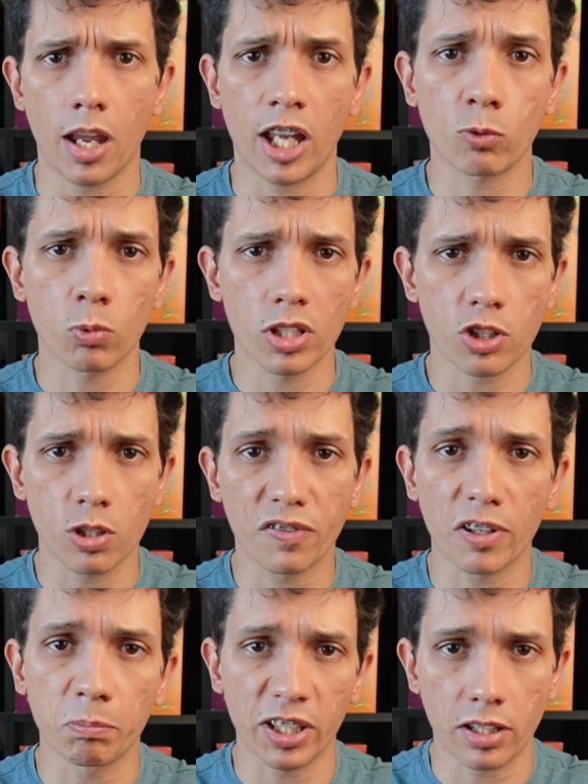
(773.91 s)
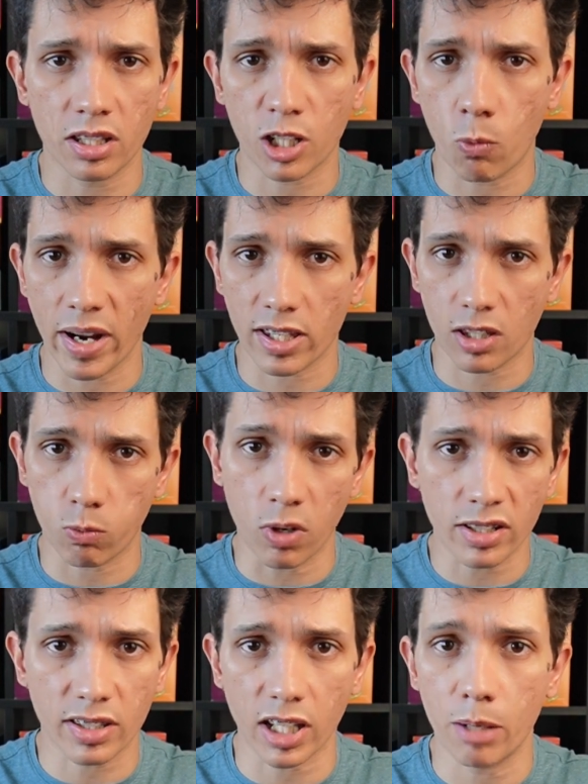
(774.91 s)
And once you've completed the quest
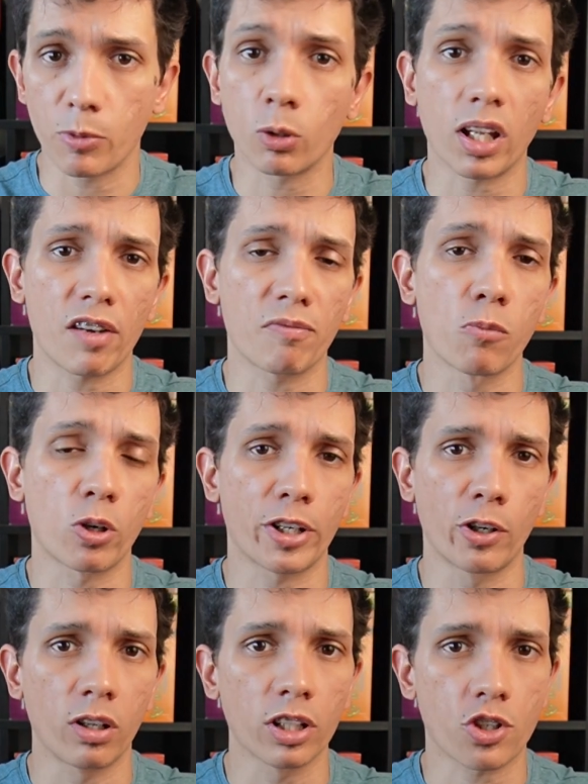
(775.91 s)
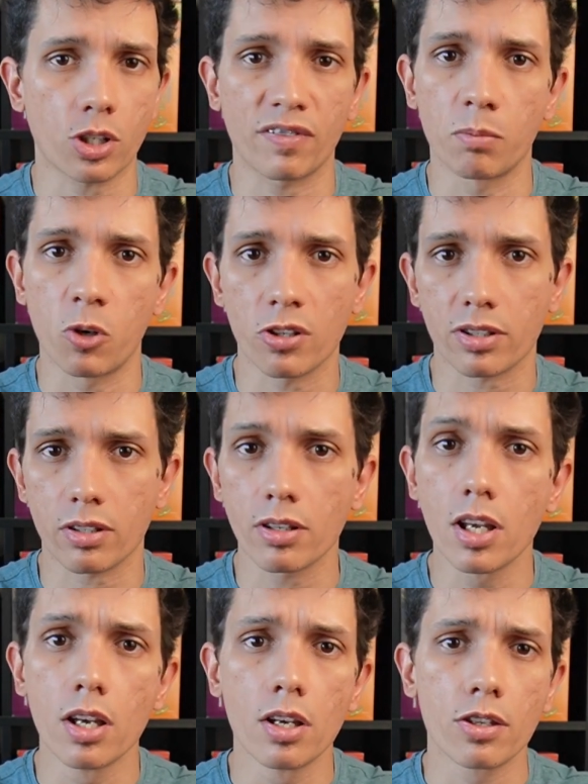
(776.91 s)
one time, you'll have more knowledge of the monster,
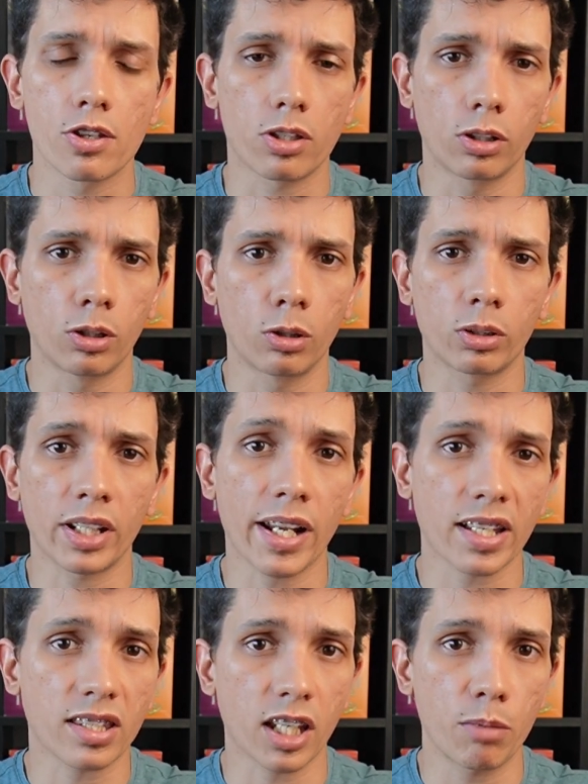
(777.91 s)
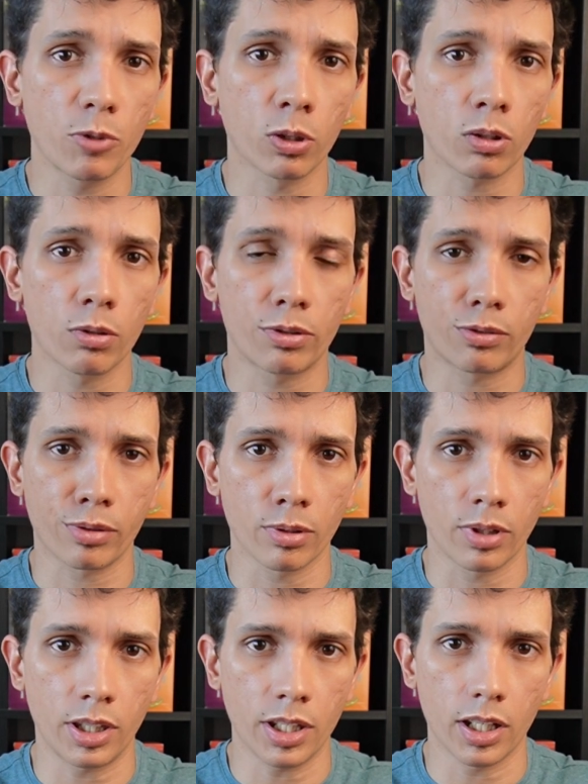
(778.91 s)
so the next time you'll go
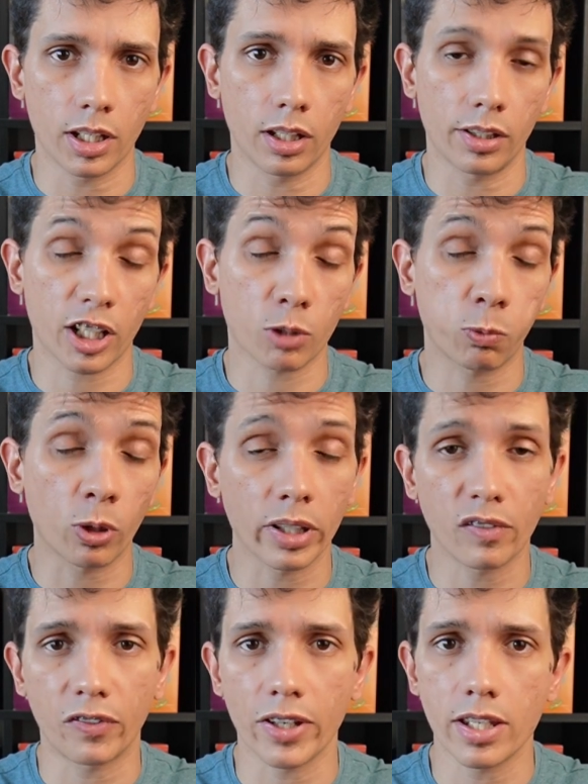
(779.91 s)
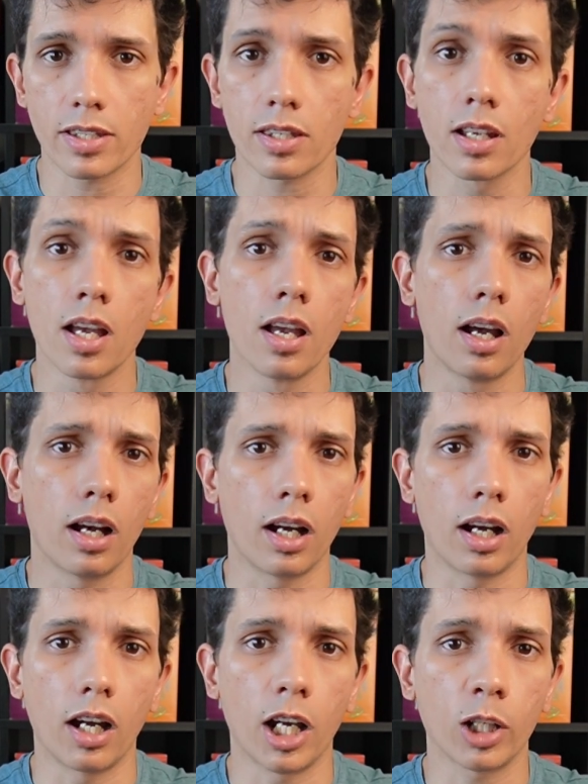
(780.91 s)
through the exploring phase,
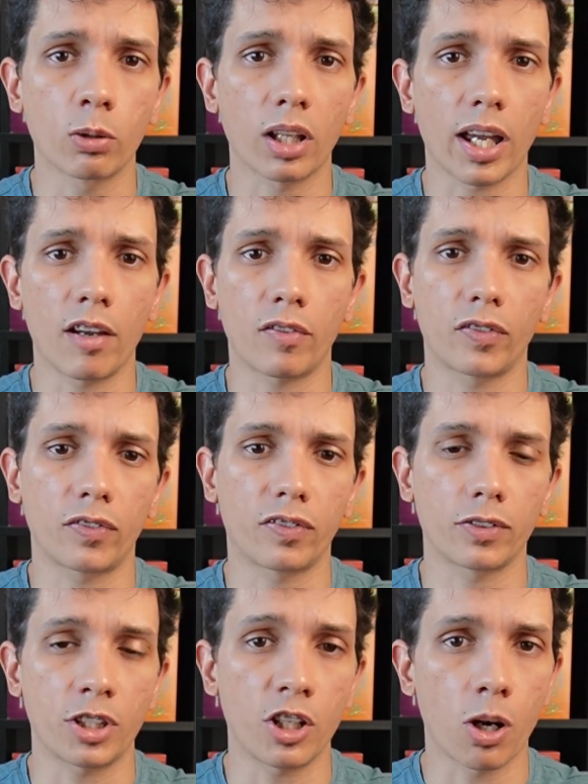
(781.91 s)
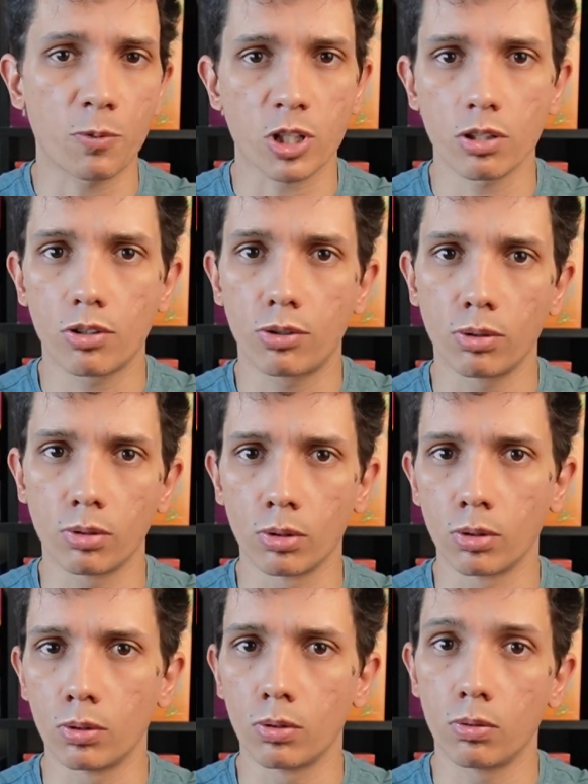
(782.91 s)
you'll have the option
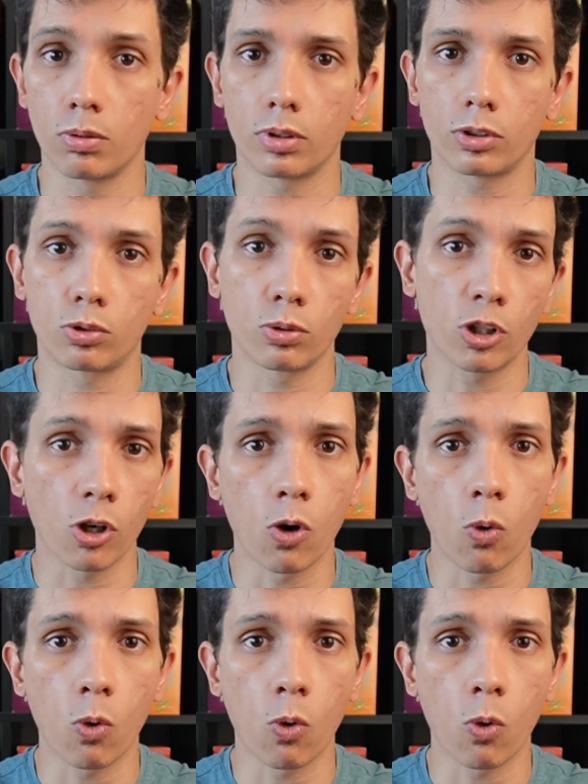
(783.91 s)
to go